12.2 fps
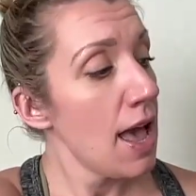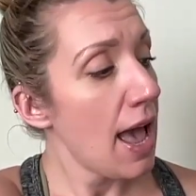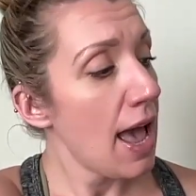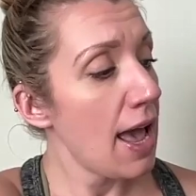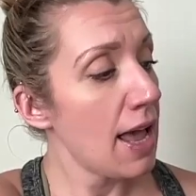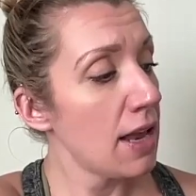
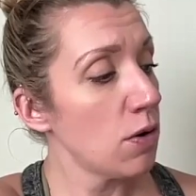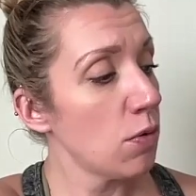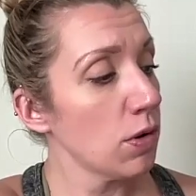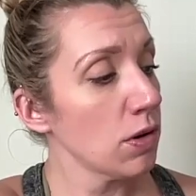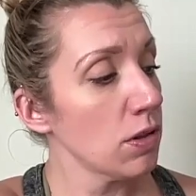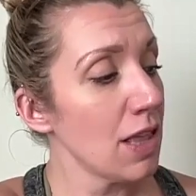And
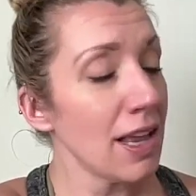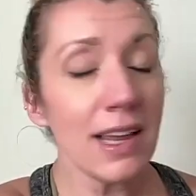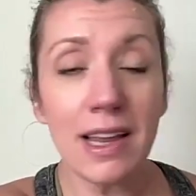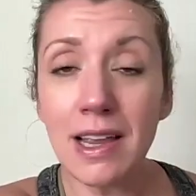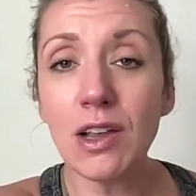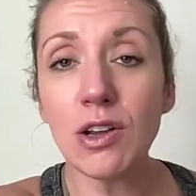we're
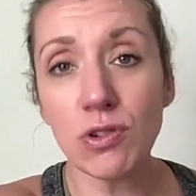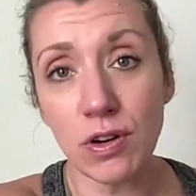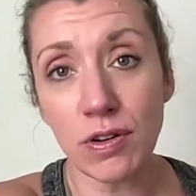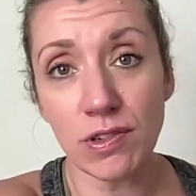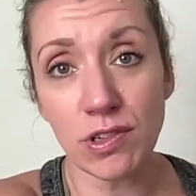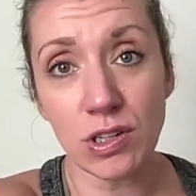letting your
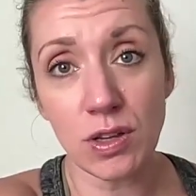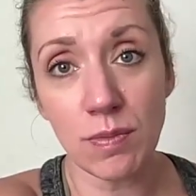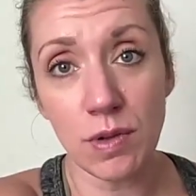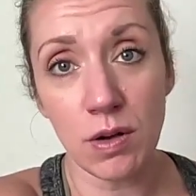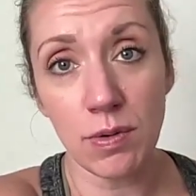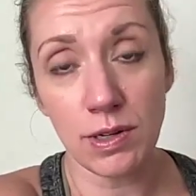nervous system
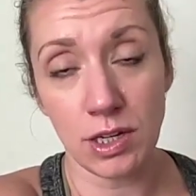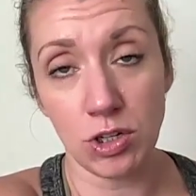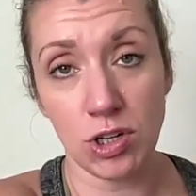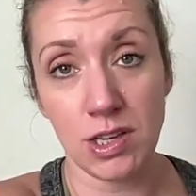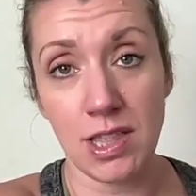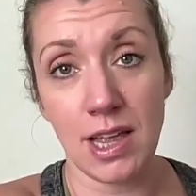know
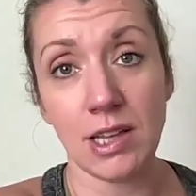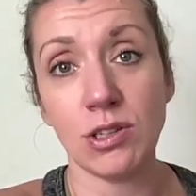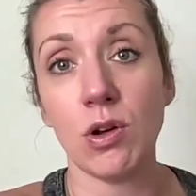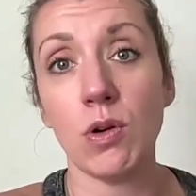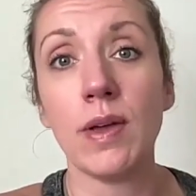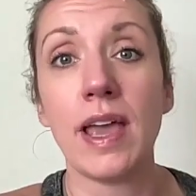essentially that it's
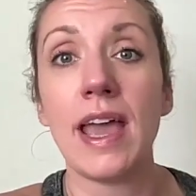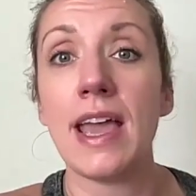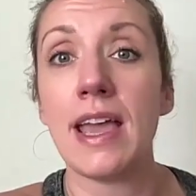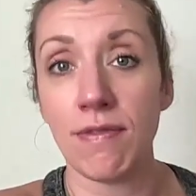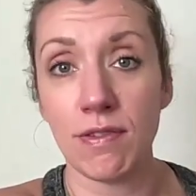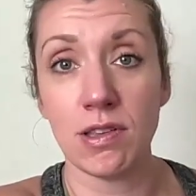
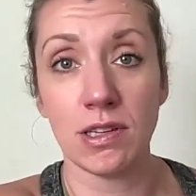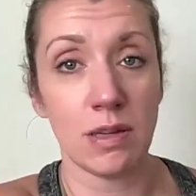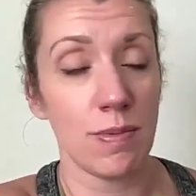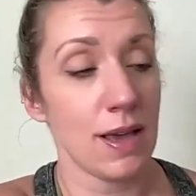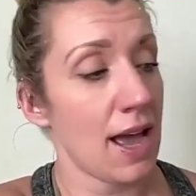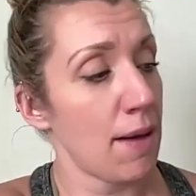okay for this to
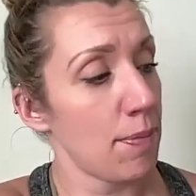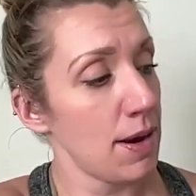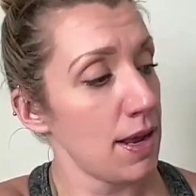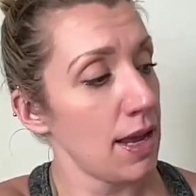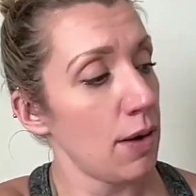be happening.